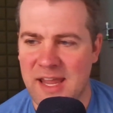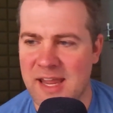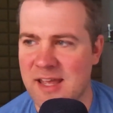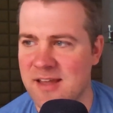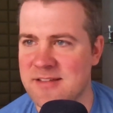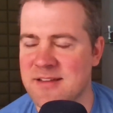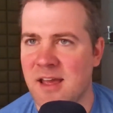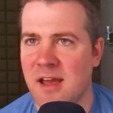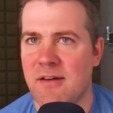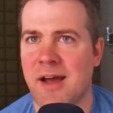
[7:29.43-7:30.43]
And
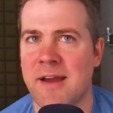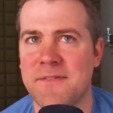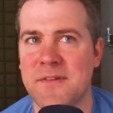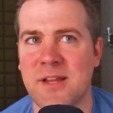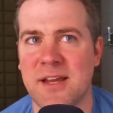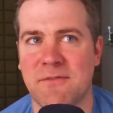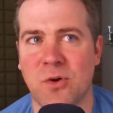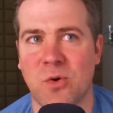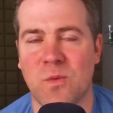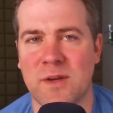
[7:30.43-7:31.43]
I feel like
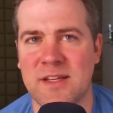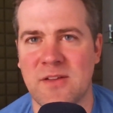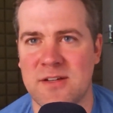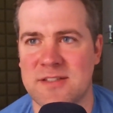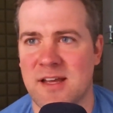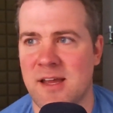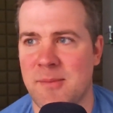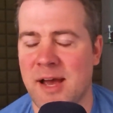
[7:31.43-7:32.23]
for a really long time,